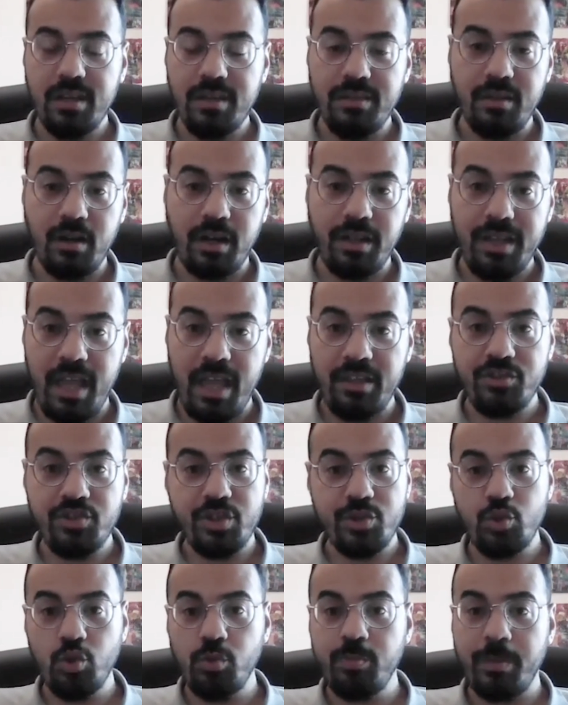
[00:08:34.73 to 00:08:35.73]
they're an
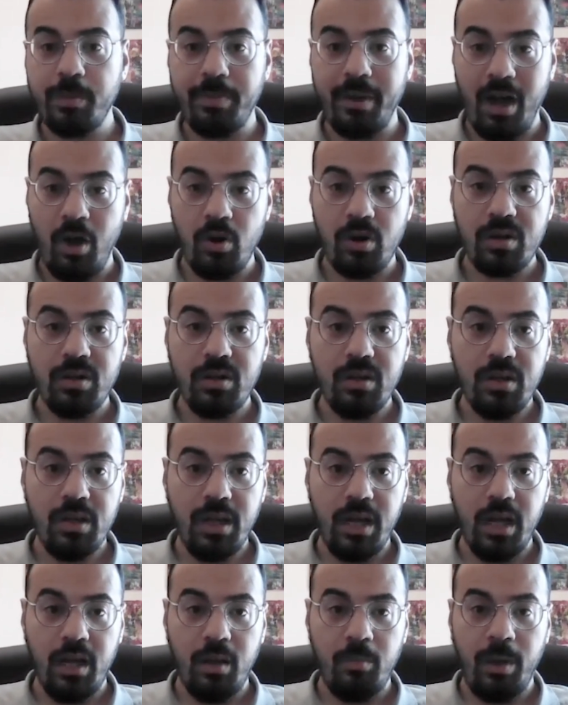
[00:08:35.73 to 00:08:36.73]
energy superpower.
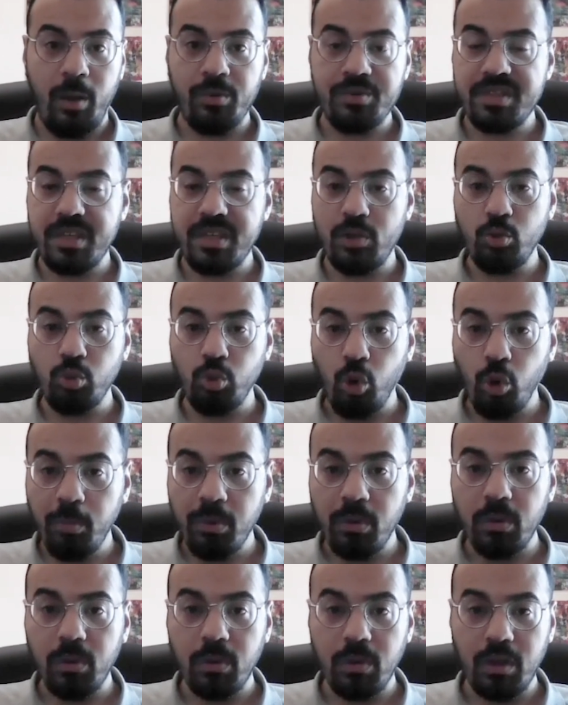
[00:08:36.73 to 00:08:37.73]
I would say
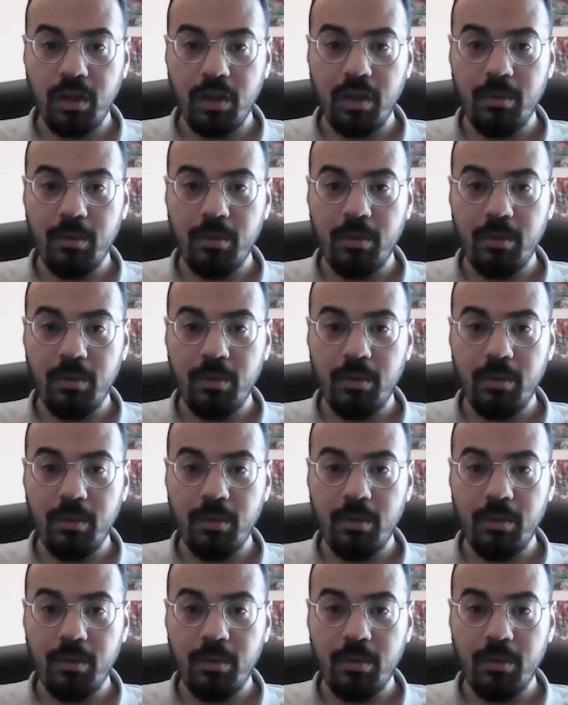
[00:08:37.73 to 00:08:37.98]
global